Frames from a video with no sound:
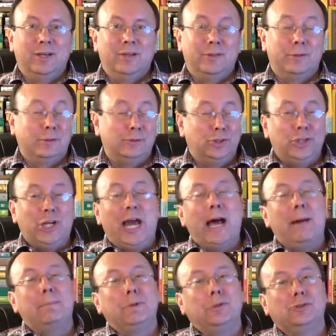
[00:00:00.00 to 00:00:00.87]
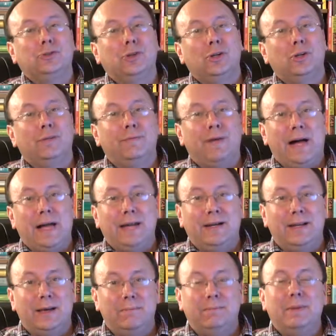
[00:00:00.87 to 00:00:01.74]
Those chapters are
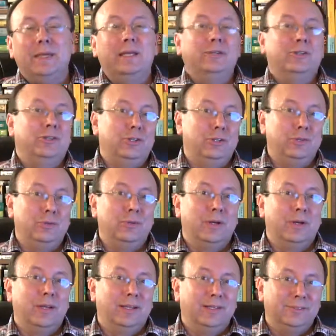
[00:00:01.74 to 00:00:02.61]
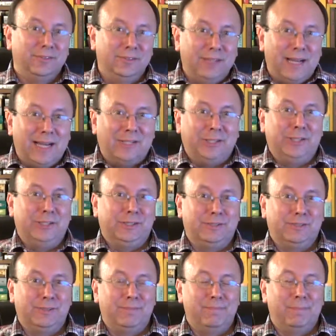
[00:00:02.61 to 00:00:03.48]
divided up into
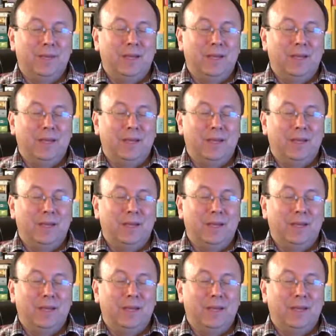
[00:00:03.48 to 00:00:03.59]
sections.